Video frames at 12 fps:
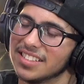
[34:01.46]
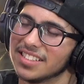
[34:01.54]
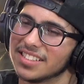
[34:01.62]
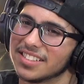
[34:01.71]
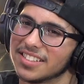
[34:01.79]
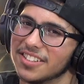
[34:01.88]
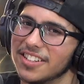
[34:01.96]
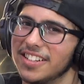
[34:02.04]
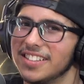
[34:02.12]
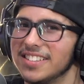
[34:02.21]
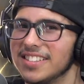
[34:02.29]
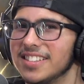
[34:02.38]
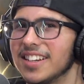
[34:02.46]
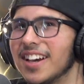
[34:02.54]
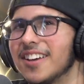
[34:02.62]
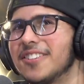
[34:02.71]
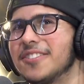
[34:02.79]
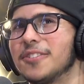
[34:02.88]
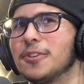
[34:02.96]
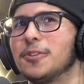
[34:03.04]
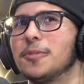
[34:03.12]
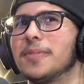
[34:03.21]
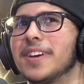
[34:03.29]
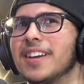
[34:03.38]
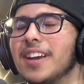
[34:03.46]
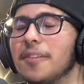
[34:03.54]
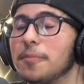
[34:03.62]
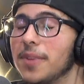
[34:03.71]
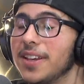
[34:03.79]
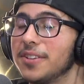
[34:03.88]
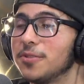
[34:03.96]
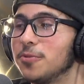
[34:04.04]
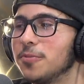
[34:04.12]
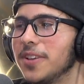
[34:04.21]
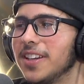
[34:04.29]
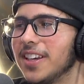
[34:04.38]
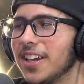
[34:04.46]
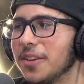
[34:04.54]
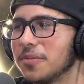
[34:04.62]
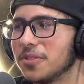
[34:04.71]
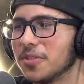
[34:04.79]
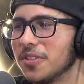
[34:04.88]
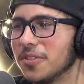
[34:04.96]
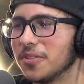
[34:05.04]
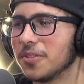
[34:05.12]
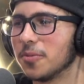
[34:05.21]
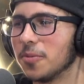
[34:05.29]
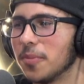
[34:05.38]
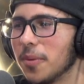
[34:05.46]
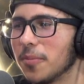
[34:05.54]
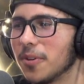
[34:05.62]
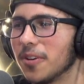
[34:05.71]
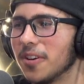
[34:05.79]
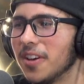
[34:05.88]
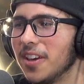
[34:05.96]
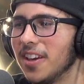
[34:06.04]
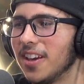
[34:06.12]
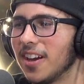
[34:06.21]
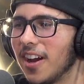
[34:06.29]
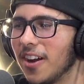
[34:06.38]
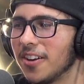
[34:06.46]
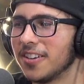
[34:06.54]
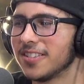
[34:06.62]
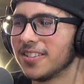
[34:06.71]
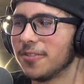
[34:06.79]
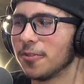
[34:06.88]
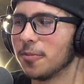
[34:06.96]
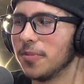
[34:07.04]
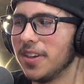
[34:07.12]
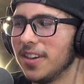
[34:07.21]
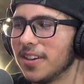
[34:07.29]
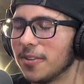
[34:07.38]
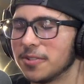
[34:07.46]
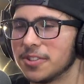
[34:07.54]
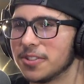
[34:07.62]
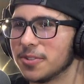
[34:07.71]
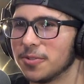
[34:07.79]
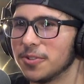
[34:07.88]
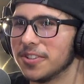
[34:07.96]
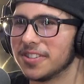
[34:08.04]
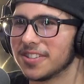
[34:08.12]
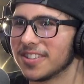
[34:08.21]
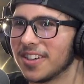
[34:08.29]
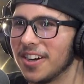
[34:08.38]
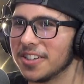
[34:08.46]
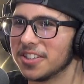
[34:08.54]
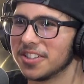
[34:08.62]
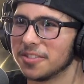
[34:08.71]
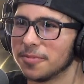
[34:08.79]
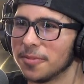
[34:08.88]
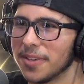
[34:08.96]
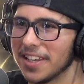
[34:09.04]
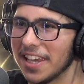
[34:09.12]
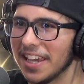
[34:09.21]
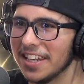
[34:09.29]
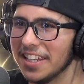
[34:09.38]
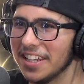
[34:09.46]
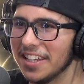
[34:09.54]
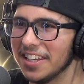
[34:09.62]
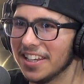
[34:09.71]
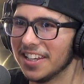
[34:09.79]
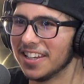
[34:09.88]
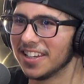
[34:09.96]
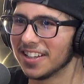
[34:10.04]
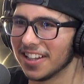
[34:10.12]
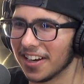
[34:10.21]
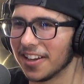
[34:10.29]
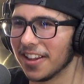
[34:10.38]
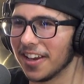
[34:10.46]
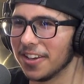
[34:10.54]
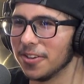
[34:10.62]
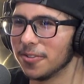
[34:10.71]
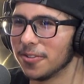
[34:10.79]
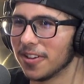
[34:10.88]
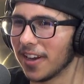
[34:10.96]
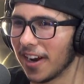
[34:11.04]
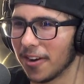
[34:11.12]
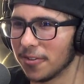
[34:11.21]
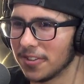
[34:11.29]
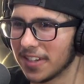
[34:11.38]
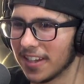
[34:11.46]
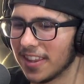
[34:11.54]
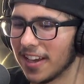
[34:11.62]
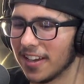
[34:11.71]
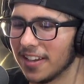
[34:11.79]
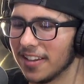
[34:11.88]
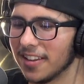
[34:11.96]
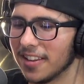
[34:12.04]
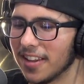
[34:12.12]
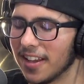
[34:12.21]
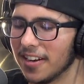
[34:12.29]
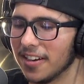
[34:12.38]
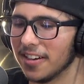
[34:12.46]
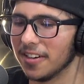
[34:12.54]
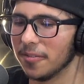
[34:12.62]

crazy. I don't know, man. I played too many games to remember. Honestly, for me, I was just always conscious about my KD. Like, I always had I